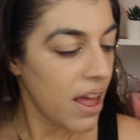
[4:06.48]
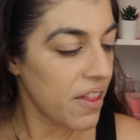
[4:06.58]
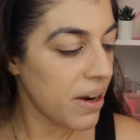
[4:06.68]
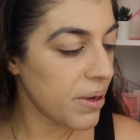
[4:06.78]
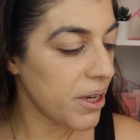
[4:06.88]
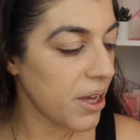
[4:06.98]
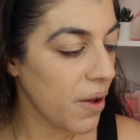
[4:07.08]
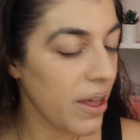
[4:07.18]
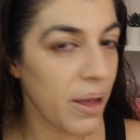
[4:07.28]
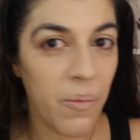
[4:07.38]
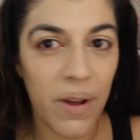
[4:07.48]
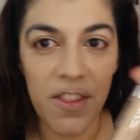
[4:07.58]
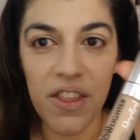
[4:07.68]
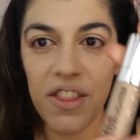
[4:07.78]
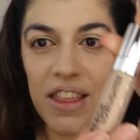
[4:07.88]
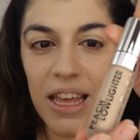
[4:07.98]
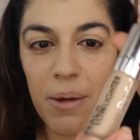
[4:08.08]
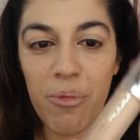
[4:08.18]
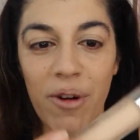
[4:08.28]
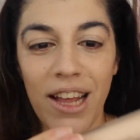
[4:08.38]
Then I'm going to go in with the
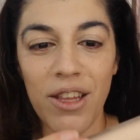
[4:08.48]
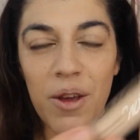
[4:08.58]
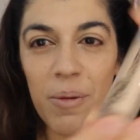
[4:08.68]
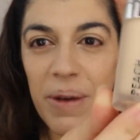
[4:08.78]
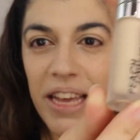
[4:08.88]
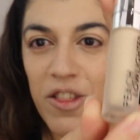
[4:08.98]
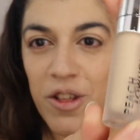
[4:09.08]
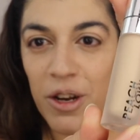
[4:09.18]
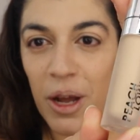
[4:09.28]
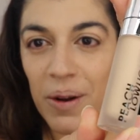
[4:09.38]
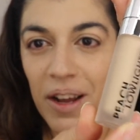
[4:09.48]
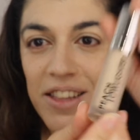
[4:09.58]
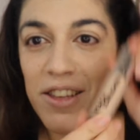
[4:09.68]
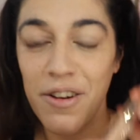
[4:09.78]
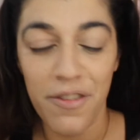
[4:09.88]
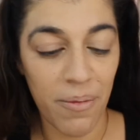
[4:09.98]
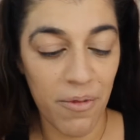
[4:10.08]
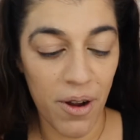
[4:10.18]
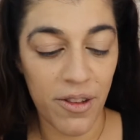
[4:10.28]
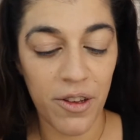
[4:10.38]
brand new Peach Lowlighter from
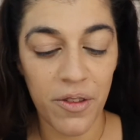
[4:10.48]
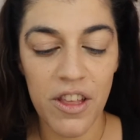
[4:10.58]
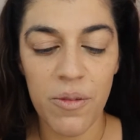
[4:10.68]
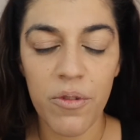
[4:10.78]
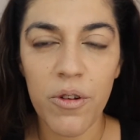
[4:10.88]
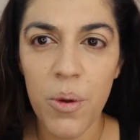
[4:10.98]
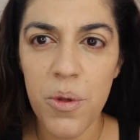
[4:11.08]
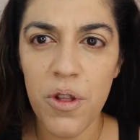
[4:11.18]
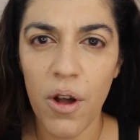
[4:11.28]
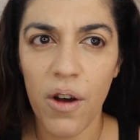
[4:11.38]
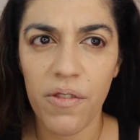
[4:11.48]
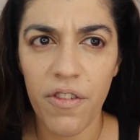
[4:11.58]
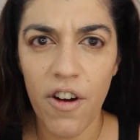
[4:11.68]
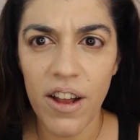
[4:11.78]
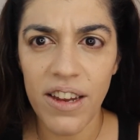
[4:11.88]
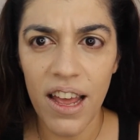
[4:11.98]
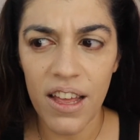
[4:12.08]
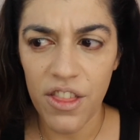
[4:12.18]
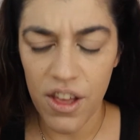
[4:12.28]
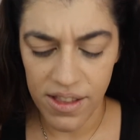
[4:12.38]
Rodeo. This was launched on
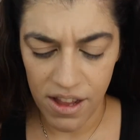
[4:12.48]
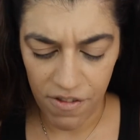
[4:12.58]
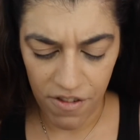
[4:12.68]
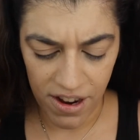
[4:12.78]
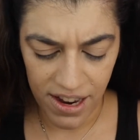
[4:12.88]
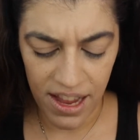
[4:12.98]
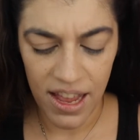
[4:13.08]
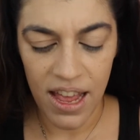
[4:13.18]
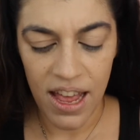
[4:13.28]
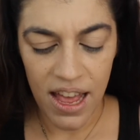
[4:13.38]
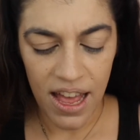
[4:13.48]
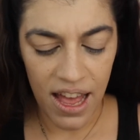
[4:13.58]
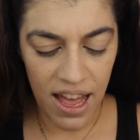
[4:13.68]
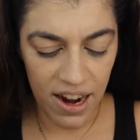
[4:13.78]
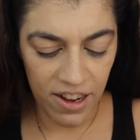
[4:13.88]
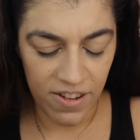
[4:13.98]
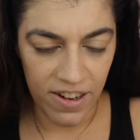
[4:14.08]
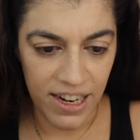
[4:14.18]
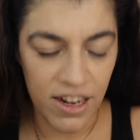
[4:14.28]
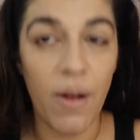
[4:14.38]
Thursday or Friday. And I
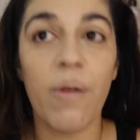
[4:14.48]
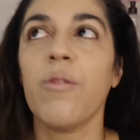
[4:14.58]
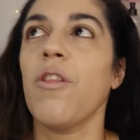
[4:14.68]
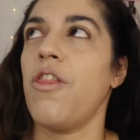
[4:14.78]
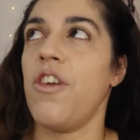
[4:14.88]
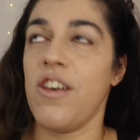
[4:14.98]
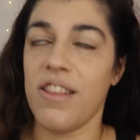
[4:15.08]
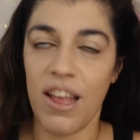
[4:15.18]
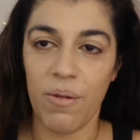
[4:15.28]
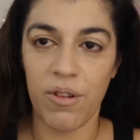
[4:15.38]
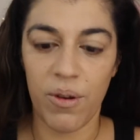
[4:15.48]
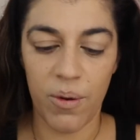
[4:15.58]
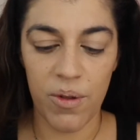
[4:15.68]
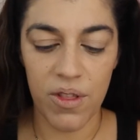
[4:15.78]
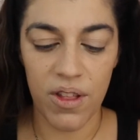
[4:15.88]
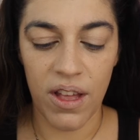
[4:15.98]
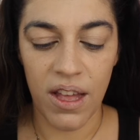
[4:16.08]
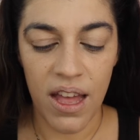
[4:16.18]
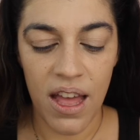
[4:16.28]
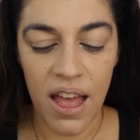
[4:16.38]
got it, no, it was on Thursday it was launched.
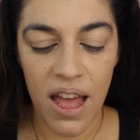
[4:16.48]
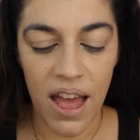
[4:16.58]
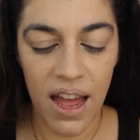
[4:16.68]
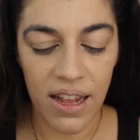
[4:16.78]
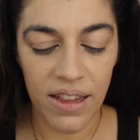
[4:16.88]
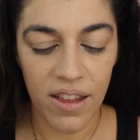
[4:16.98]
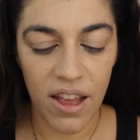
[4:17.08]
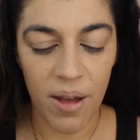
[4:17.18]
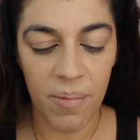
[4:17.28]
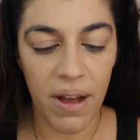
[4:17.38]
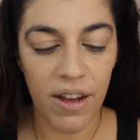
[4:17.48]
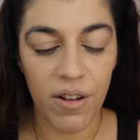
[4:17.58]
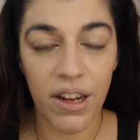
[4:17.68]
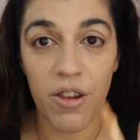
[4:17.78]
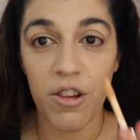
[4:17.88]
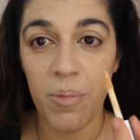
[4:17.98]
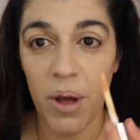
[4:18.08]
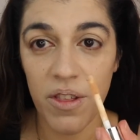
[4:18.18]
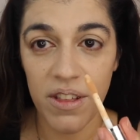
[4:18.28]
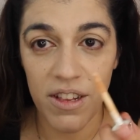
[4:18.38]
And I got it through the
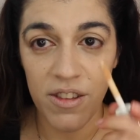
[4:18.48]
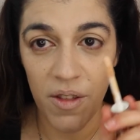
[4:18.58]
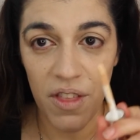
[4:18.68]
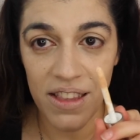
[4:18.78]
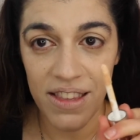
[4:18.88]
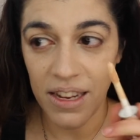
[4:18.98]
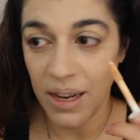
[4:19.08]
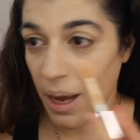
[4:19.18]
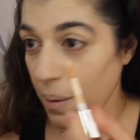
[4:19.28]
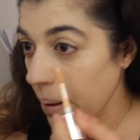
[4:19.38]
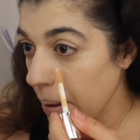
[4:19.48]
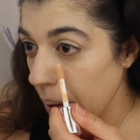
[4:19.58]
post yesterday, so that's it now.